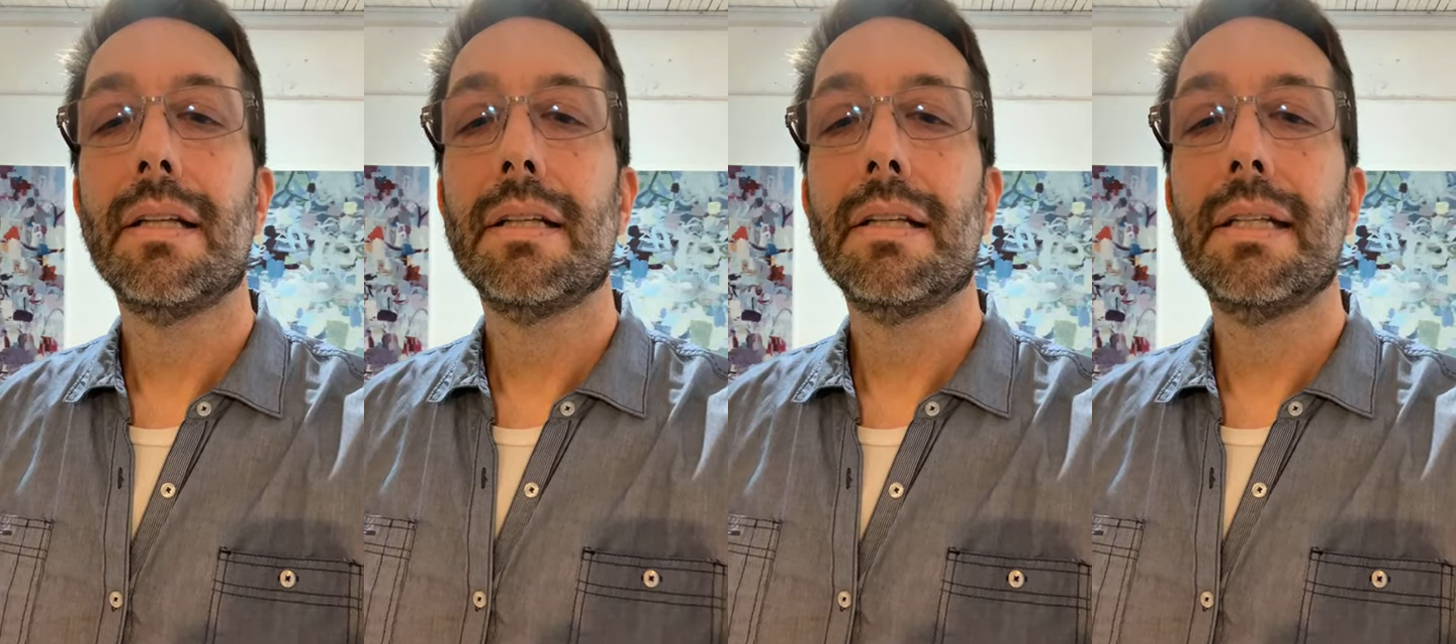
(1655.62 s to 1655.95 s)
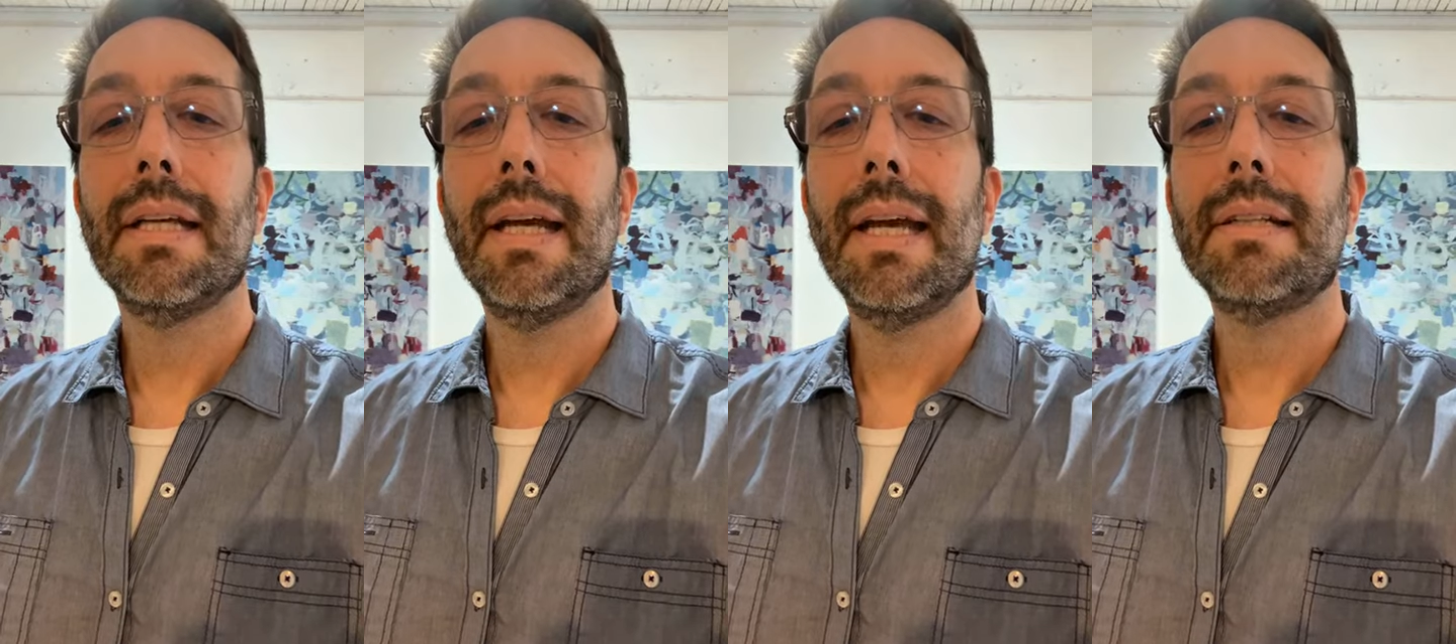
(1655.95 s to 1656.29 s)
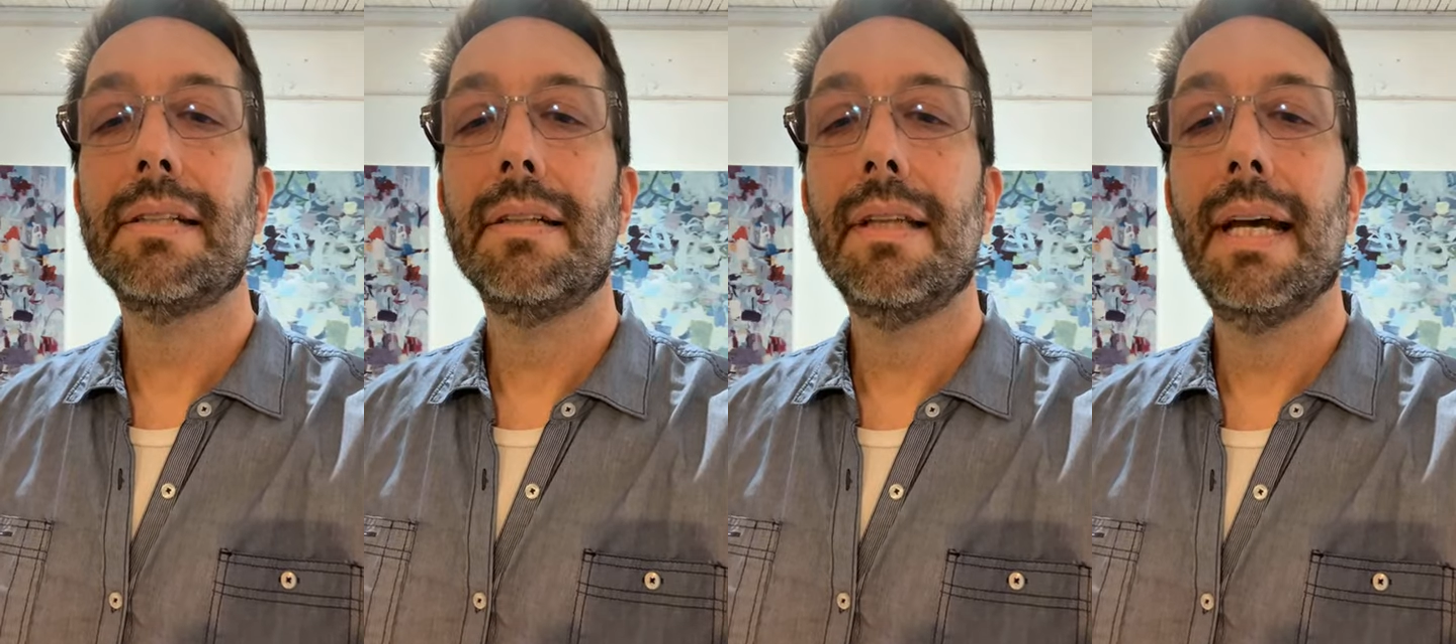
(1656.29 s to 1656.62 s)
See, I
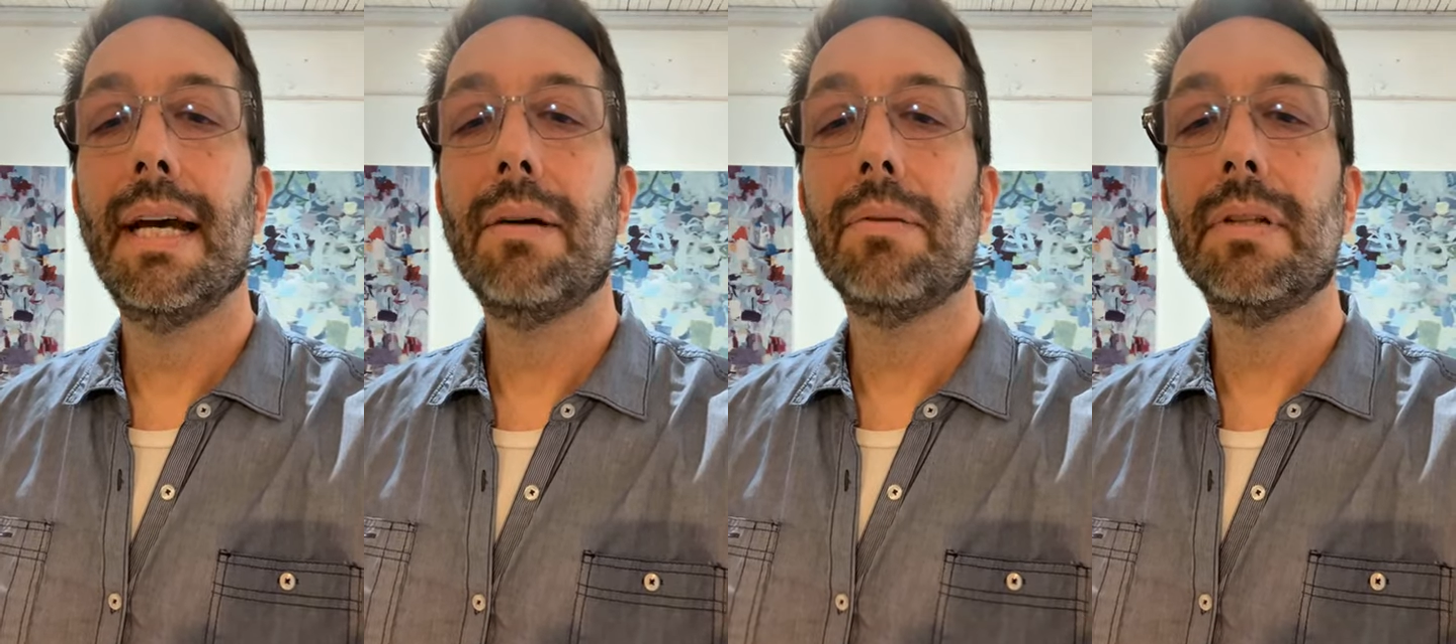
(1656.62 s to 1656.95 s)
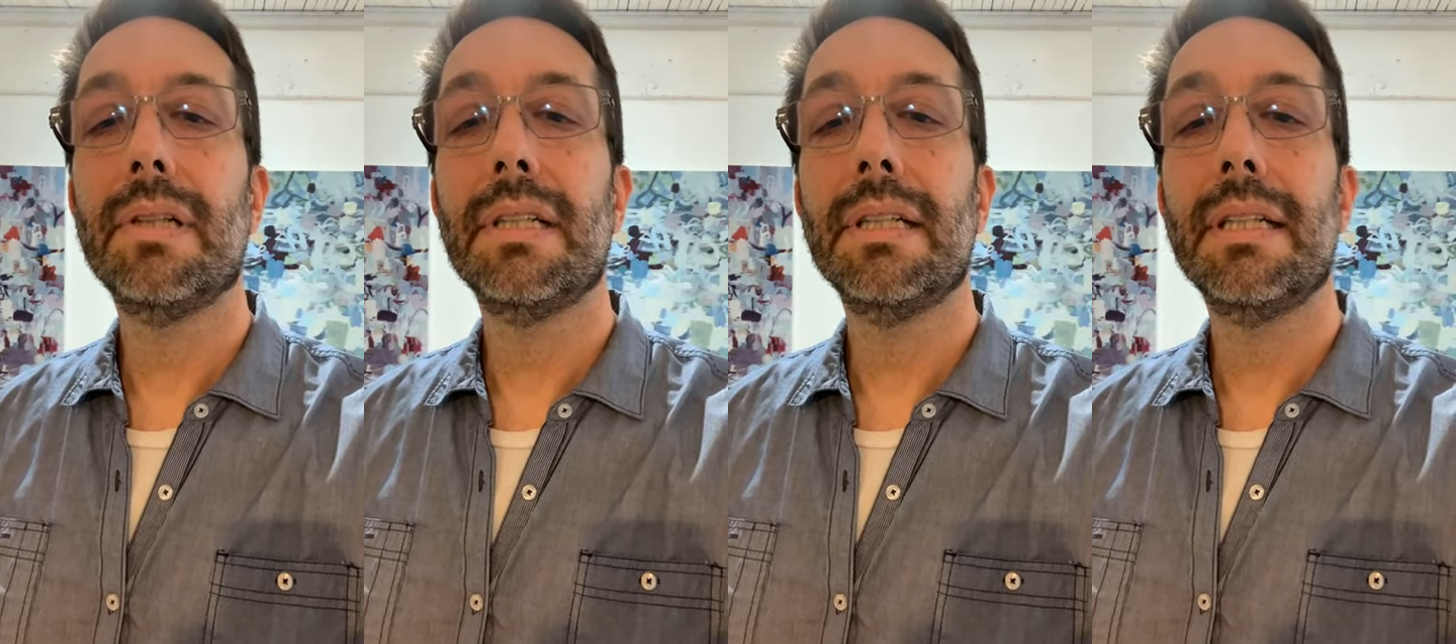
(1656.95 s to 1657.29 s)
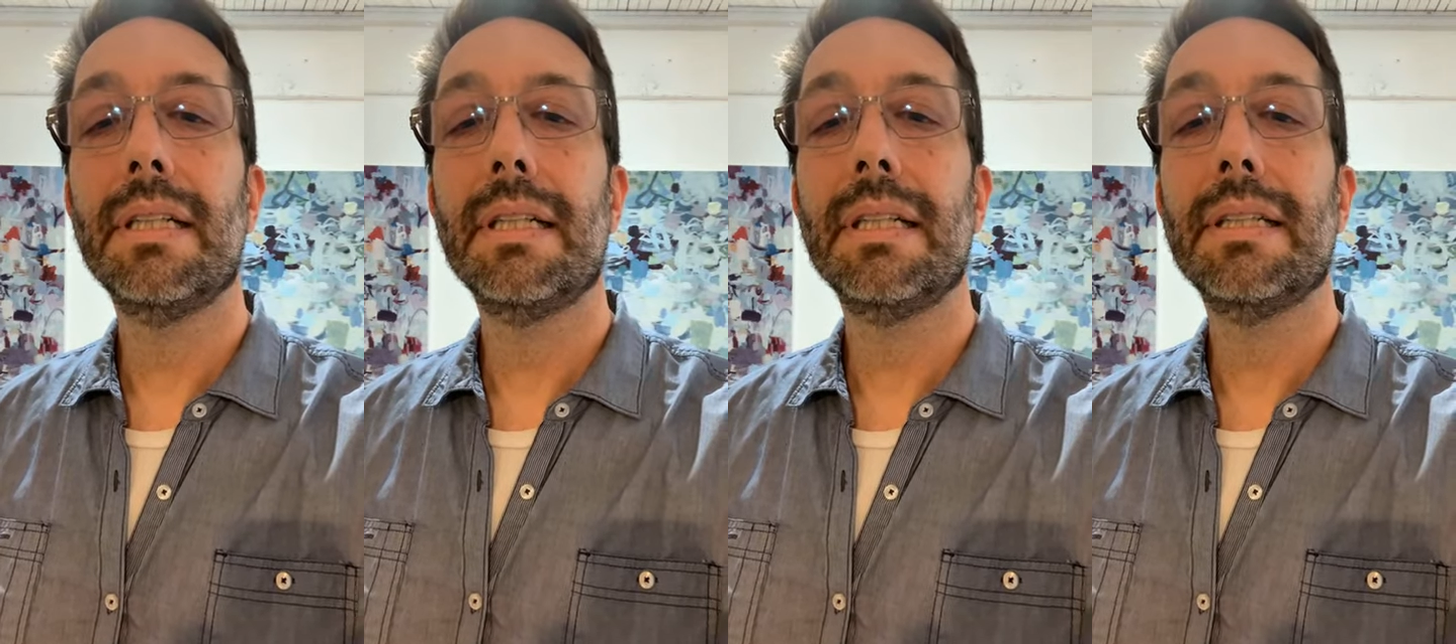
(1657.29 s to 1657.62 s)
answered that
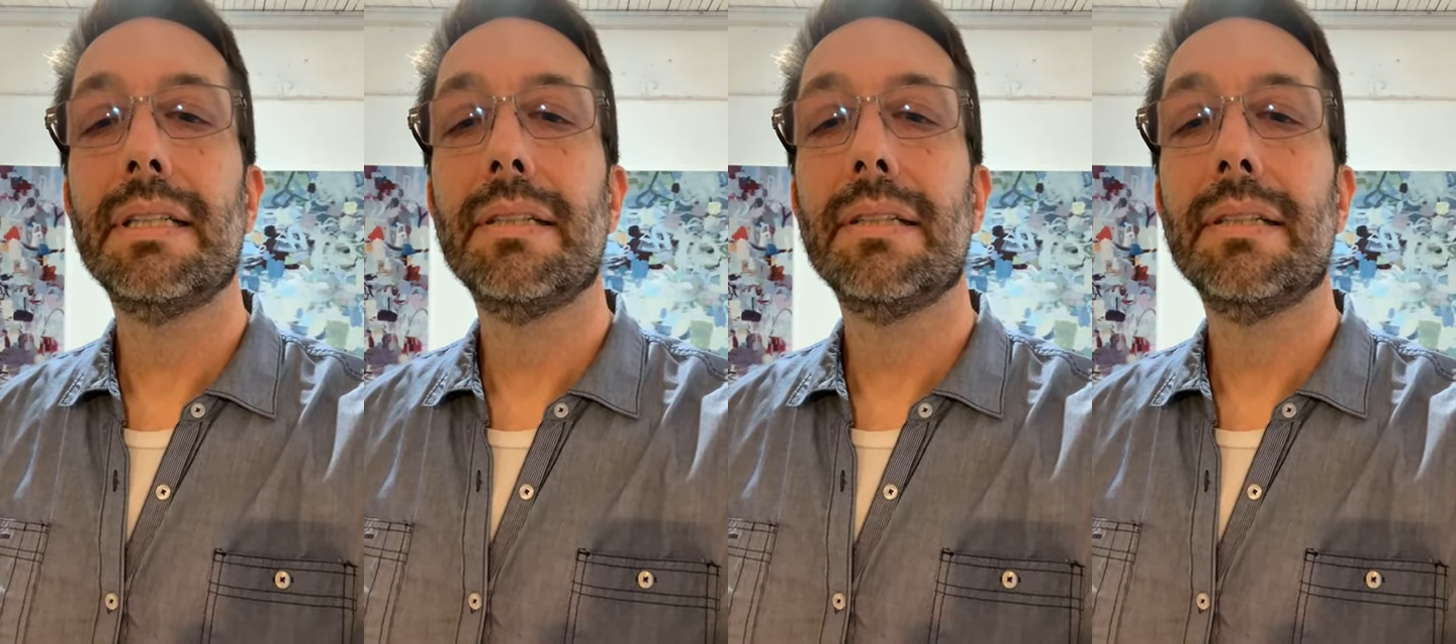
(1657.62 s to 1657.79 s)
one.